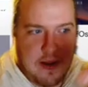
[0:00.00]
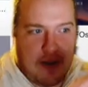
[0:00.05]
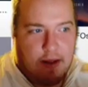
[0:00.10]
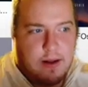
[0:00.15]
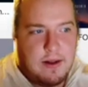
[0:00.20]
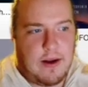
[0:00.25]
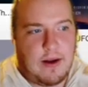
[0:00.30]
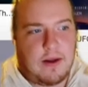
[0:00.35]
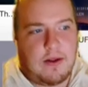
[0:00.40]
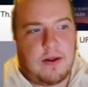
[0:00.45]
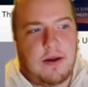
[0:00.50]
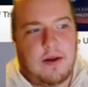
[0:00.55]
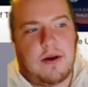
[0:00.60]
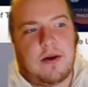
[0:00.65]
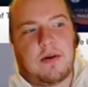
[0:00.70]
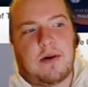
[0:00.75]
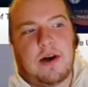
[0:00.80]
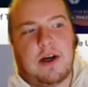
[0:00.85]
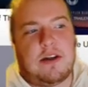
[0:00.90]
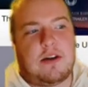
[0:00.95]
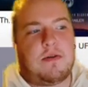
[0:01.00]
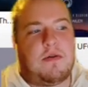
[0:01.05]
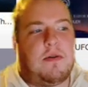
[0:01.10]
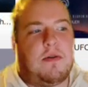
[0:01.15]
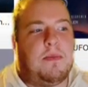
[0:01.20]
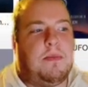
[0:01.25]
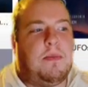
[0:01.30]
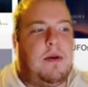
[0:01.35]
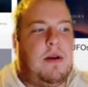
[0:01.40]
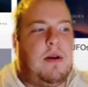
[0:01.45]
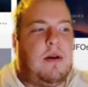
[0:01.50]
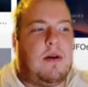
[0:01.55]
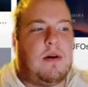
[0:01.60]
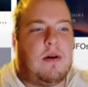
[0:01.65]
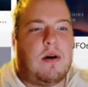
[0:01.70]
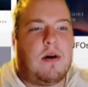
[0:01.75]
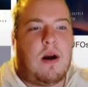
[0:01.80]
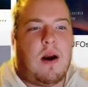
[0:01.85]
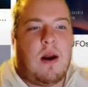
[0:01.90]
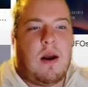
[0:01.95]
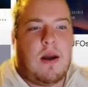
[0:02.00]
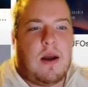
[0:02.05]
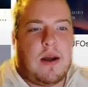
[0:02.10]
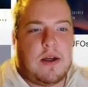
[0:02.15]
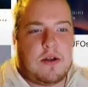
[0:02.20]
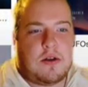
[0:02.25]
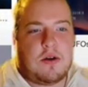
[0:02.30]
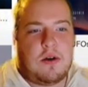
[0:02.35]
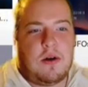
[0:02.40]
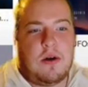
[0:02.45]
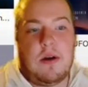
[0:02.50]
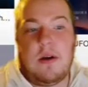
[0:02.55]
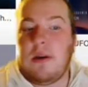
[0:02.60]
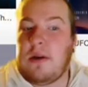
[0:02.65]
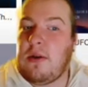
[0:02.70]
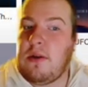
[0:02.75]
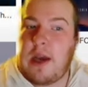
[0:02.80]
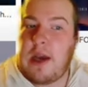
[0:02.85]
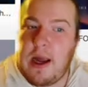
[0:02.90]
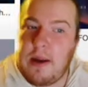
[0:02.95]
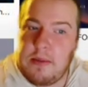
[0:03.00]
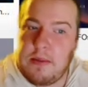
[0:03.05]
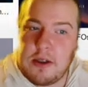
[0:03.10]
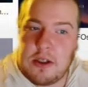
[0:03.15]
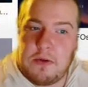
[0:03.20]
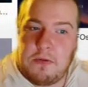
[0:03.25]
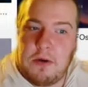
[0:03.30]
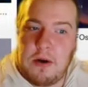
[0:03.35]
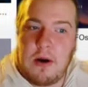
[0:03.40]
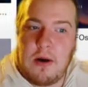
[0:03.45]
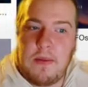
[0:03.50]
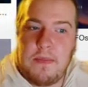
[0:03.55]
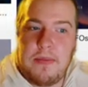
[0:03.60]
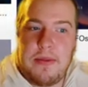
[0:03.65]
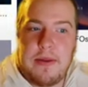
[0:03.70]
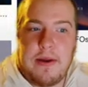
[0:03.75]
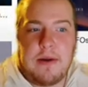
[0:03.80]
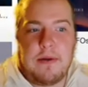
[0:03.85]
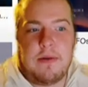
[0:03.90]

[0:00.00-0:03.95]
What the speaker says: likely arise from meteor entry into the atmosphere. And